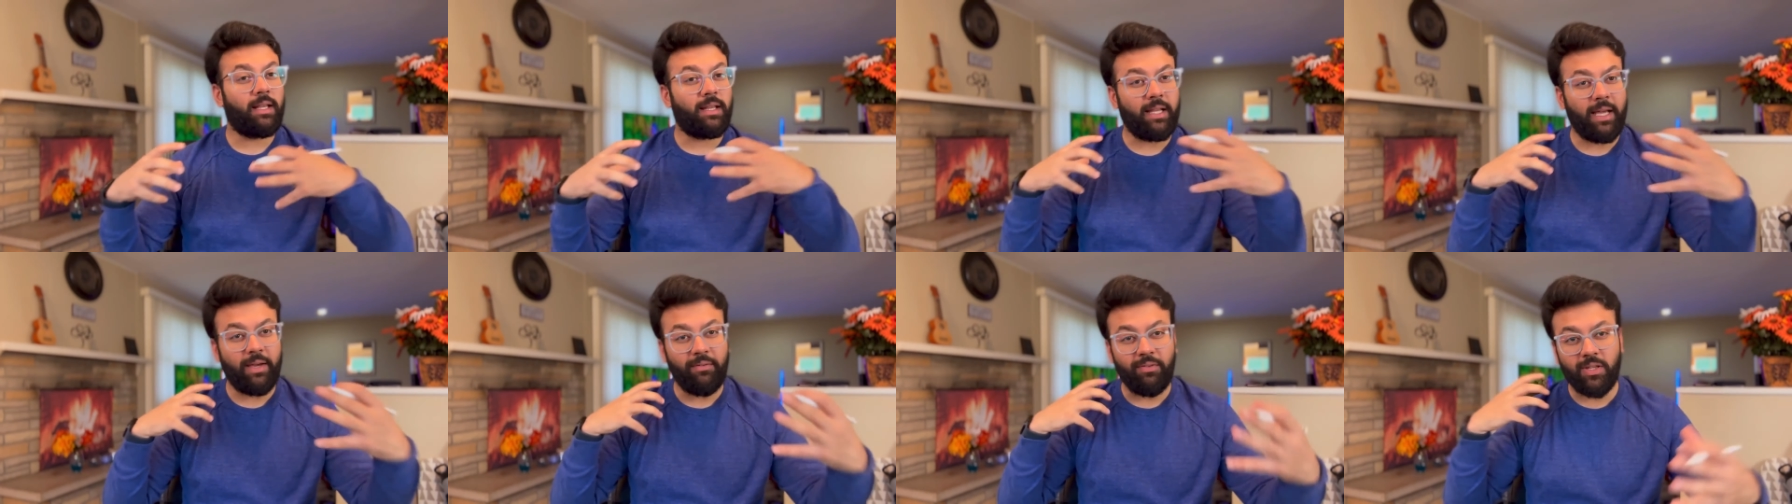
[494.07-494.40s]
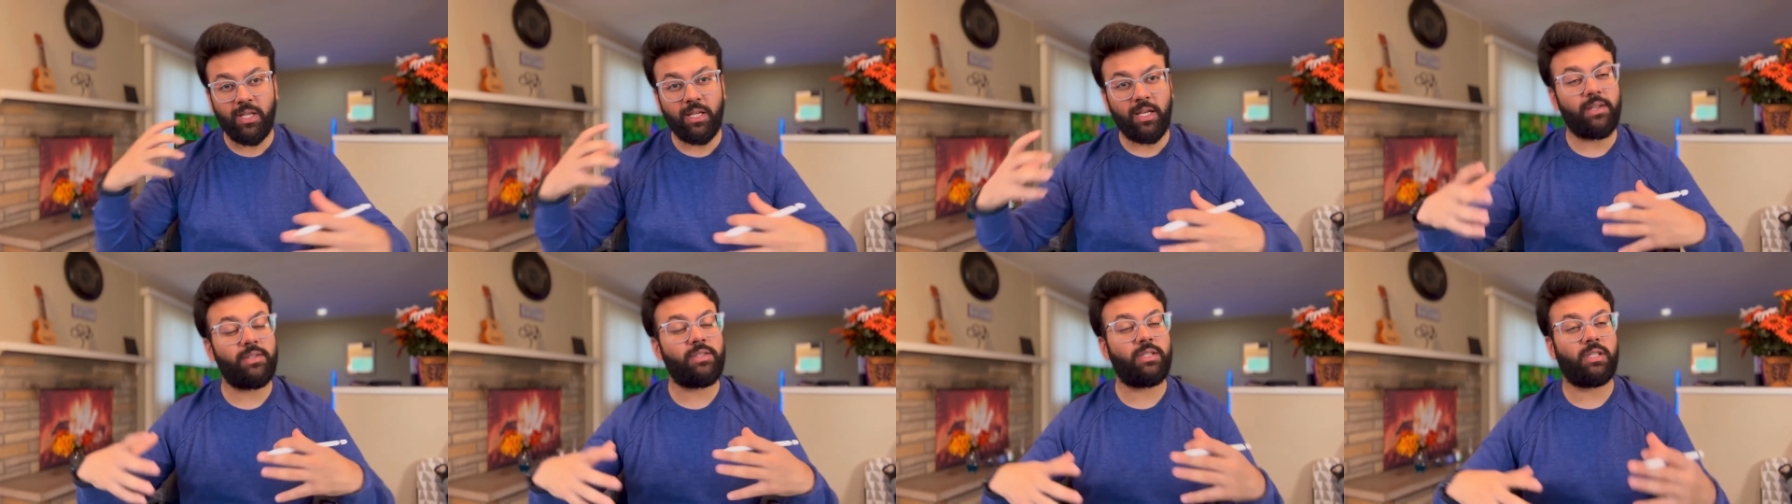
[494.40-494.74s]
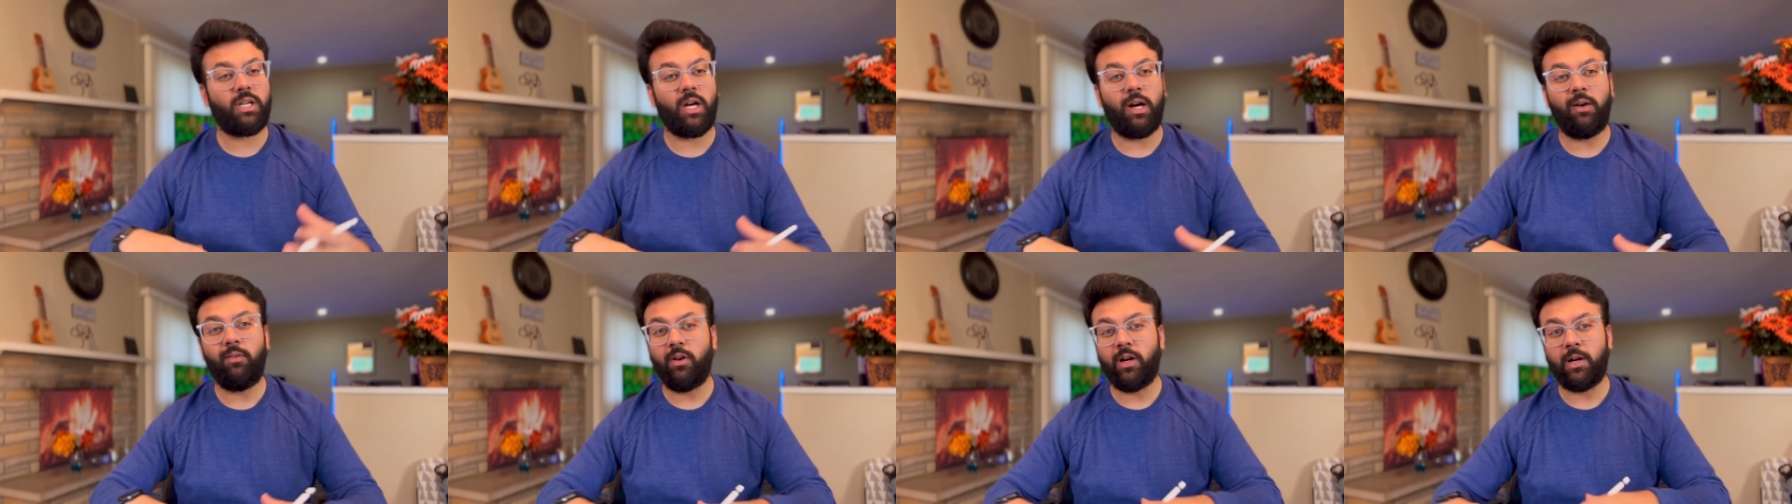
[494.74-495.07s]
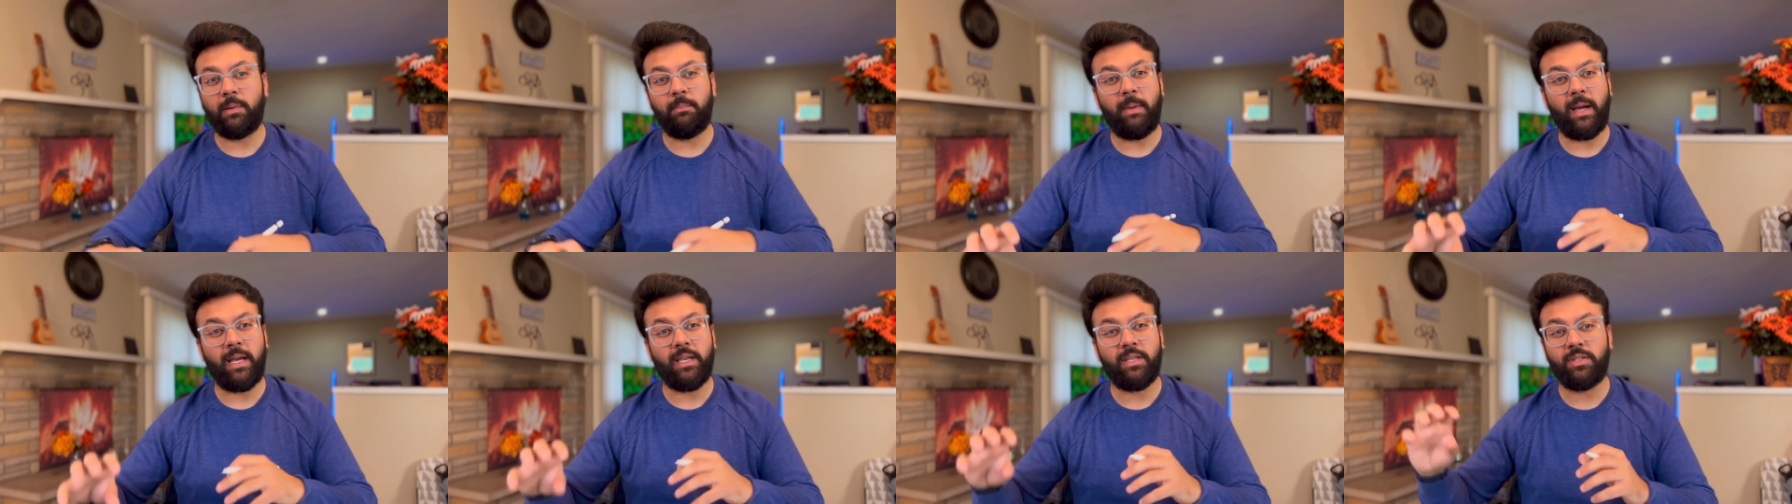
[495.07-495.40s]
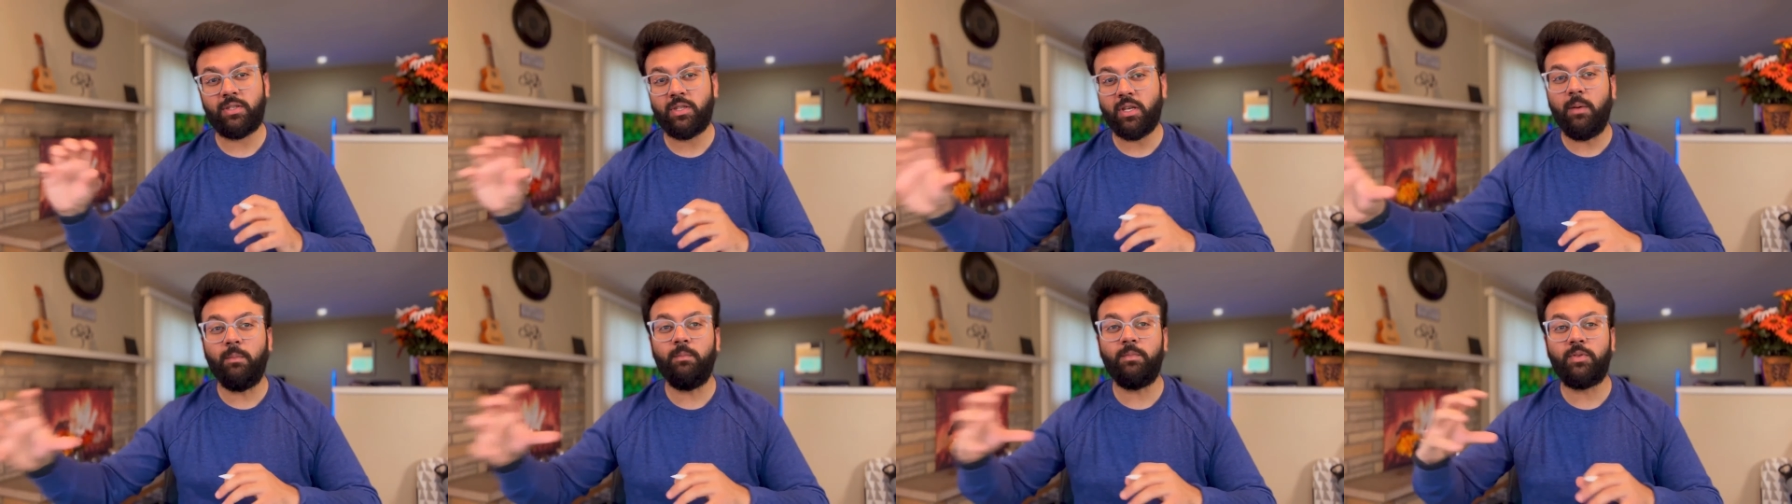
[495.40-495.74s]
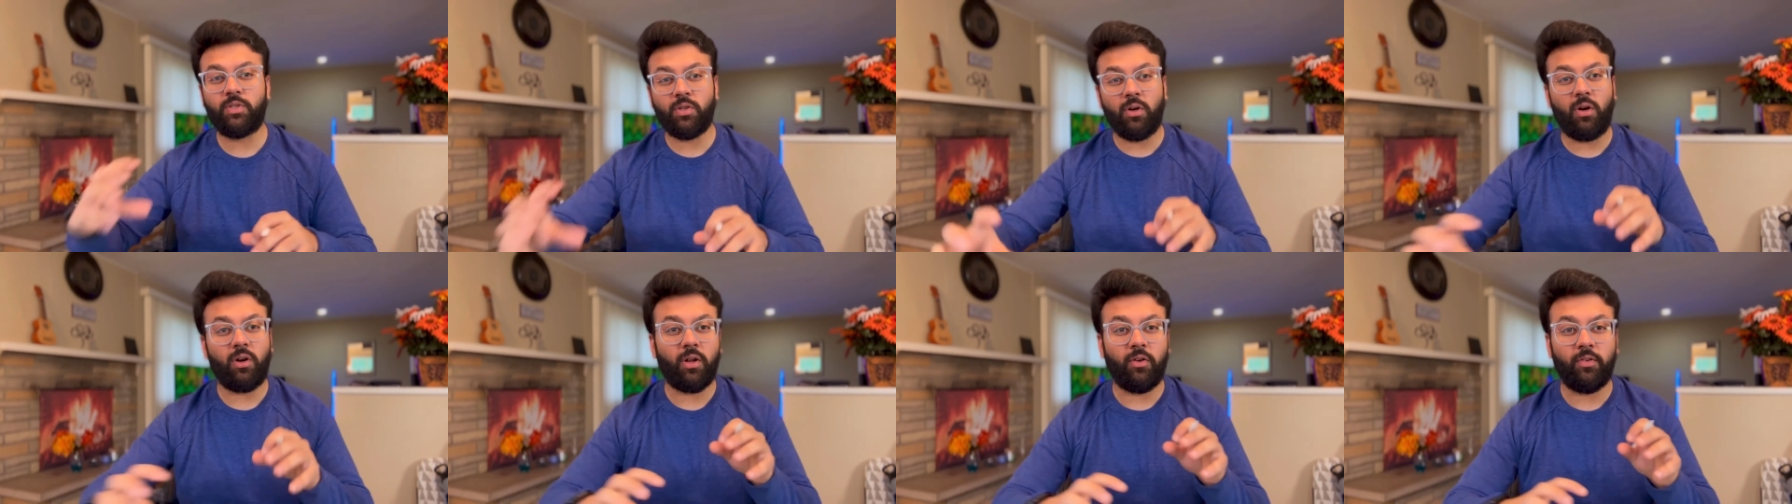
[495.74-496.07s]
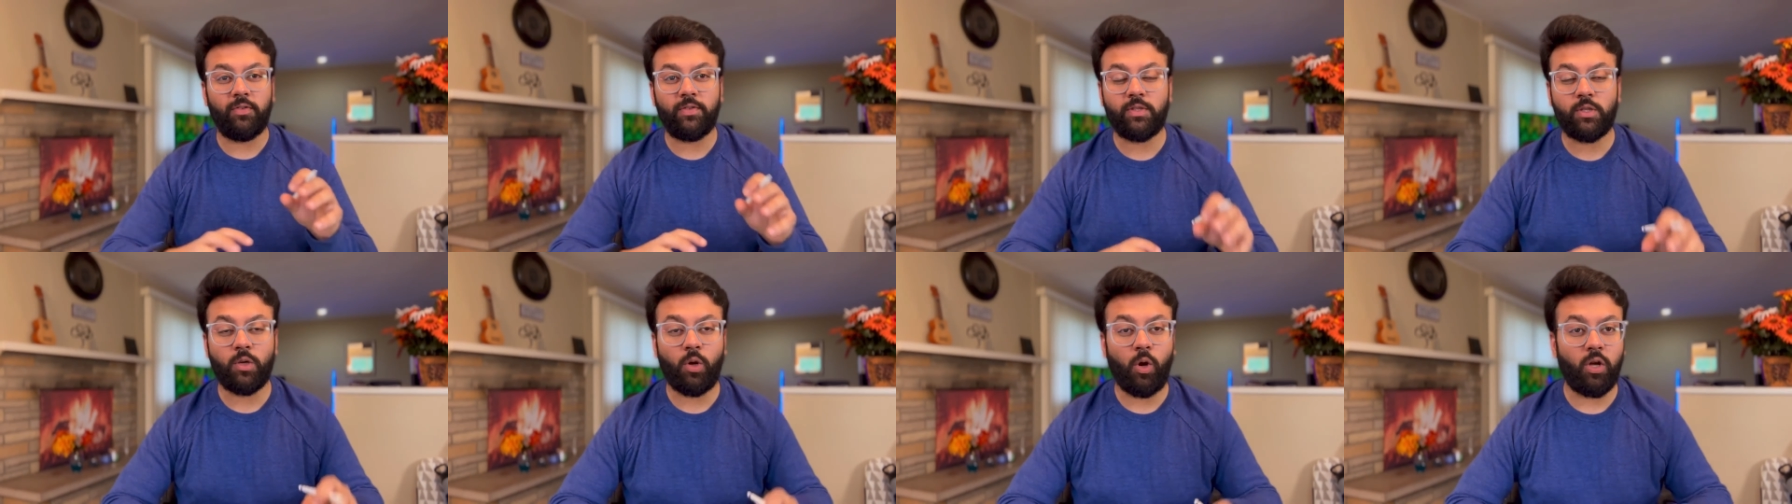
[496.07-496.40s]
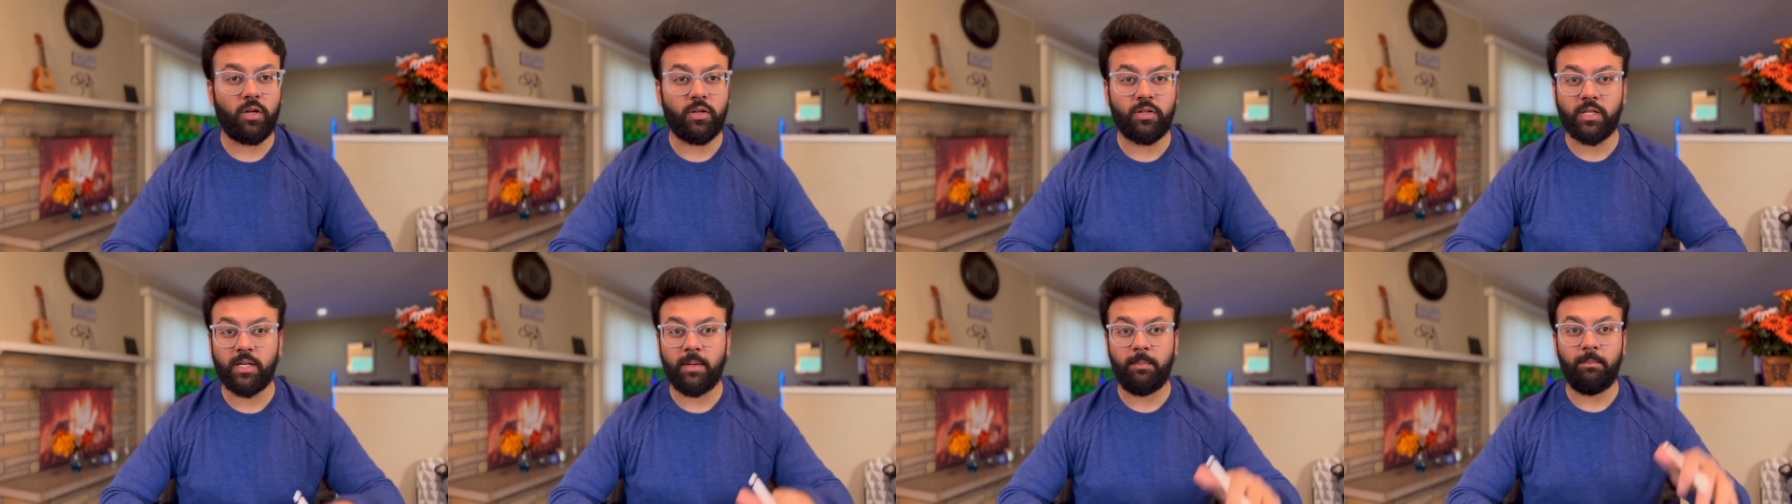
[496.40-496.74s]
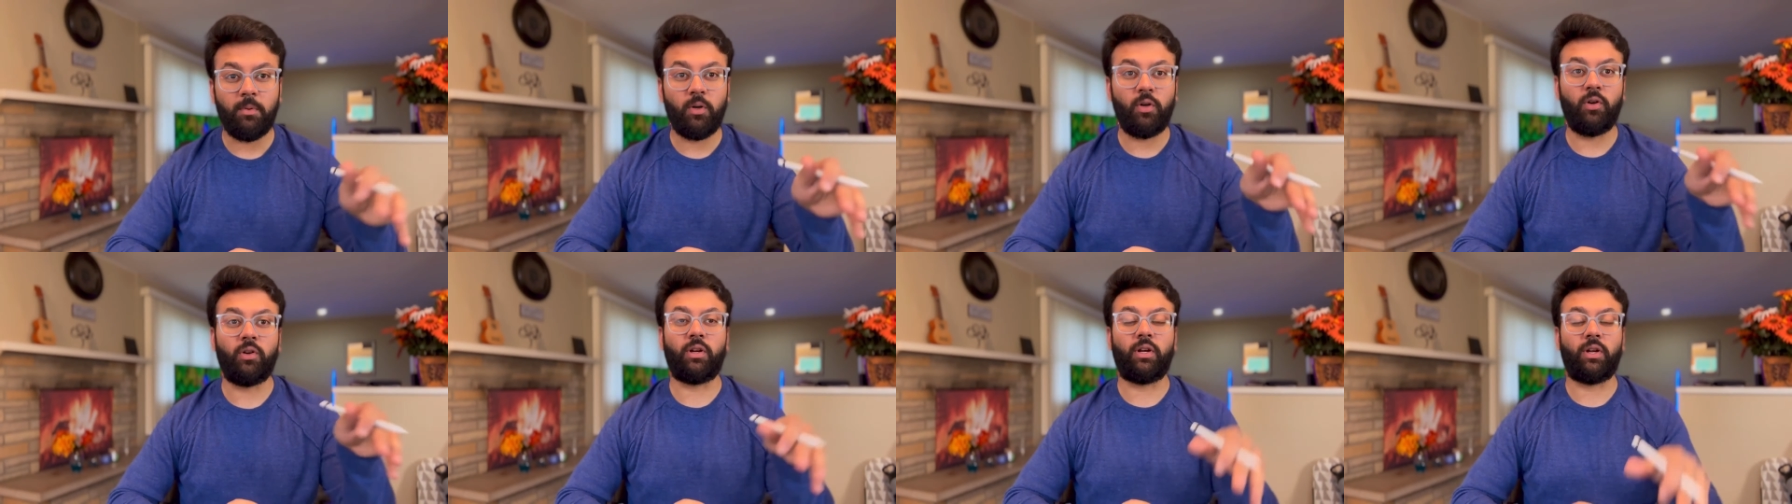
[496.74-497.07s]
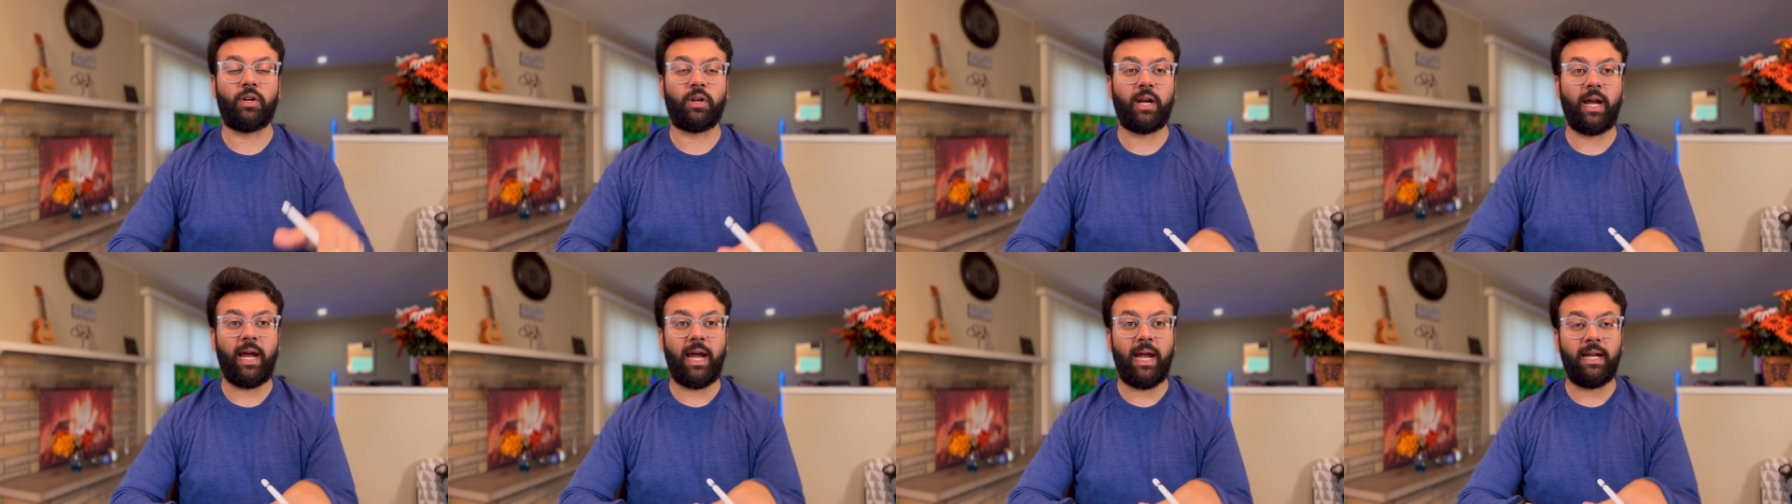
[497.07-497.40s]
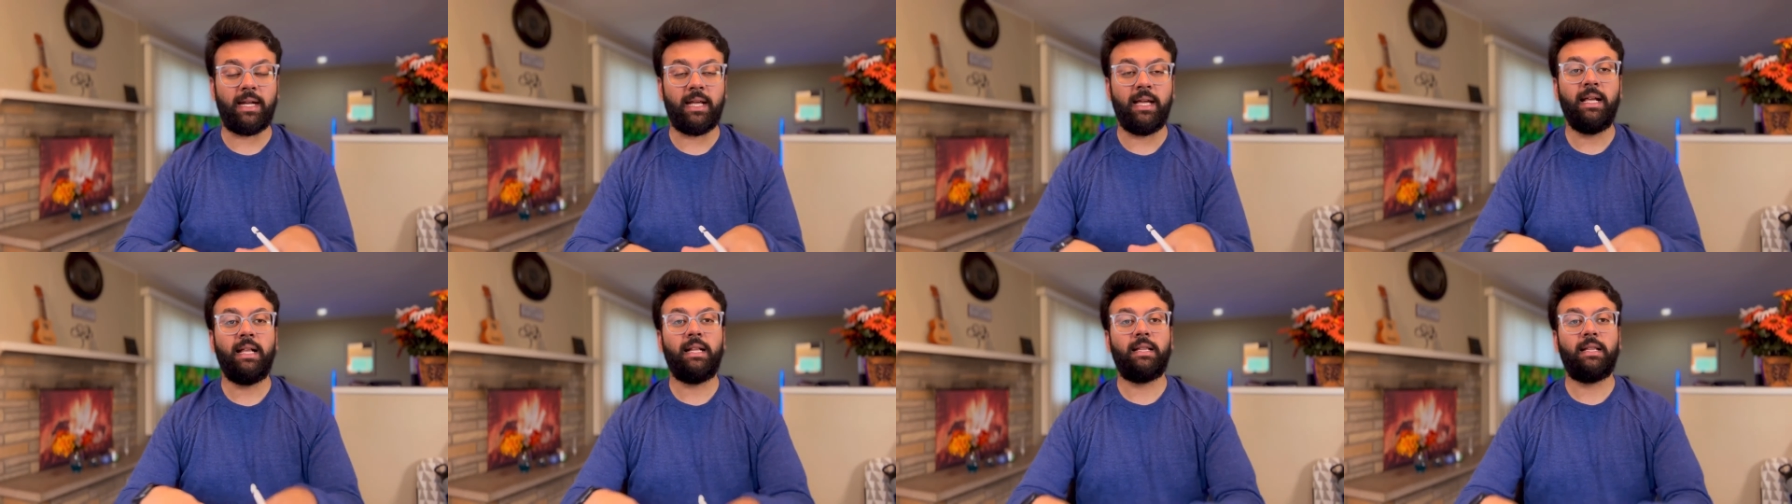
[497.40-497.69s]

Everything is covered by some sort of scholarship or grant.